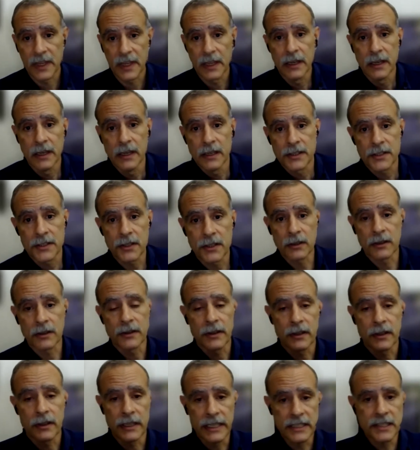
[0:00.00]
So
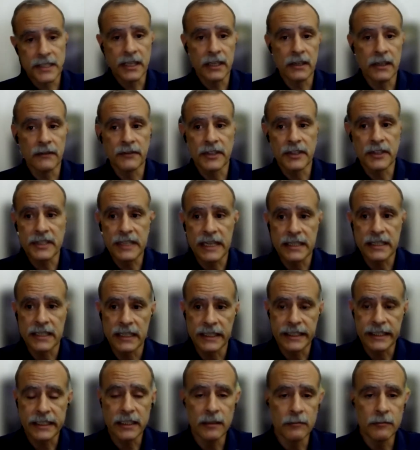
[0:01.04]
let's think of this as a
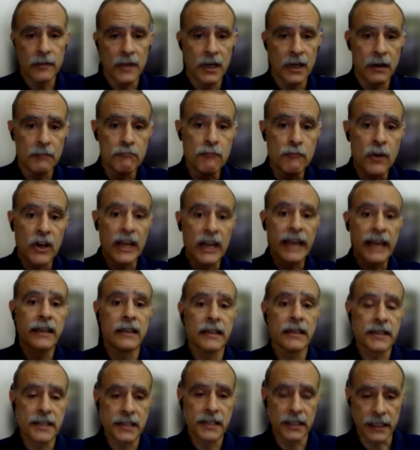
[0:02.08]
little molecular
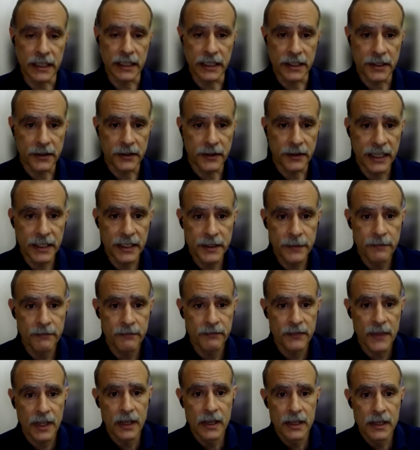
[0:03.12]
circuit, right?
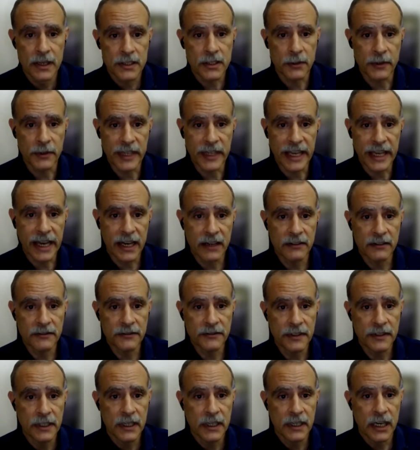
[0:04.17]
So we have
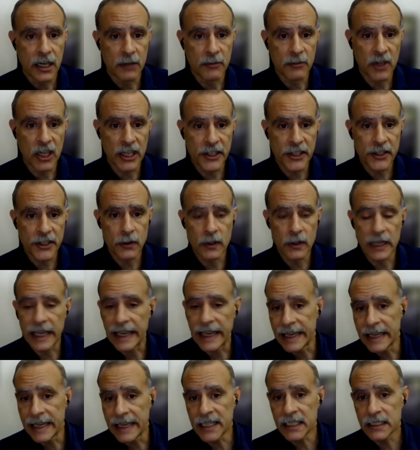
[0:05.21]
a molecule
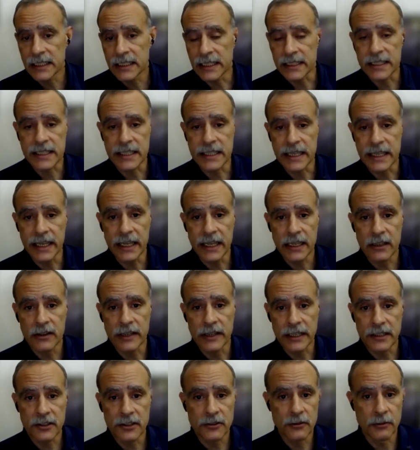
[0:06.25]
A, let's say,
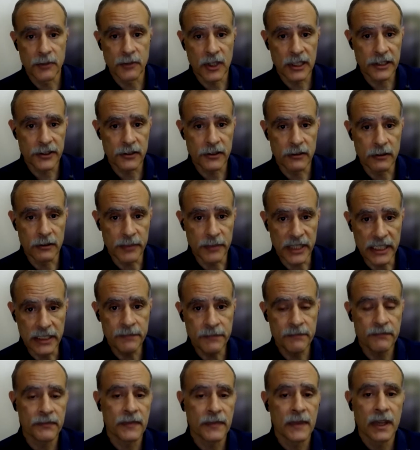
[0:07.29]
connected to a molecule B.
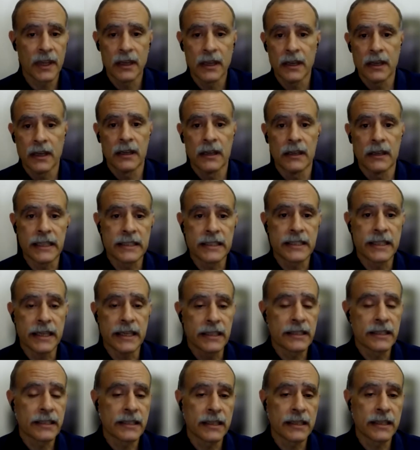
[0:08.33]
Let's say
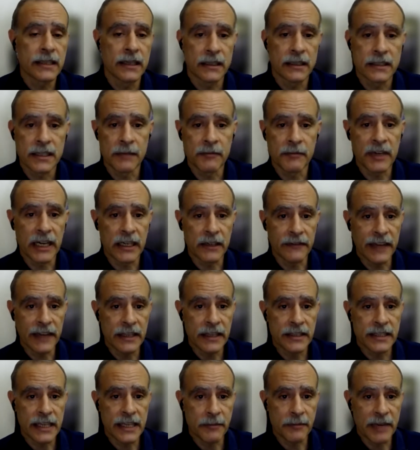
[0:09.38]
it's some kind of
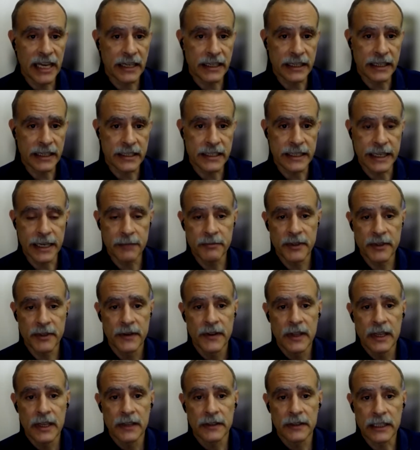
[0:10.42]
enzymatic step
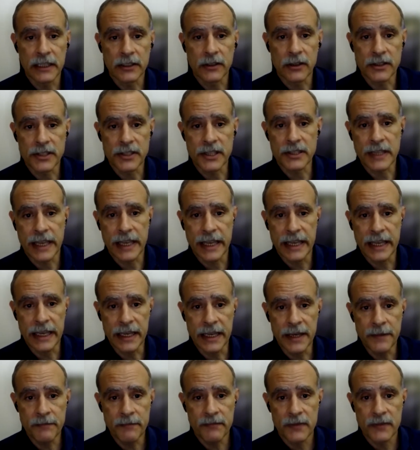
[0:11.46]
that causes
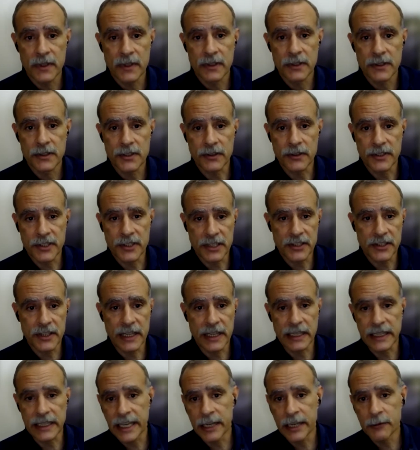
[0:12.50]
A, so such
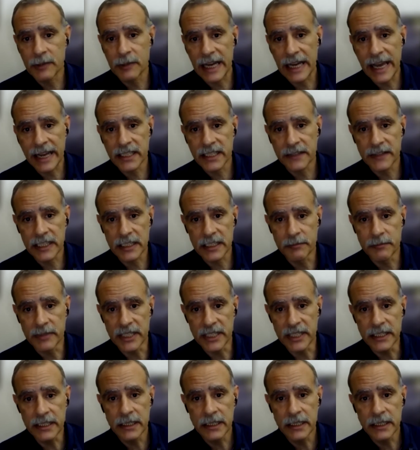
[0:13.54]
that A will activate B.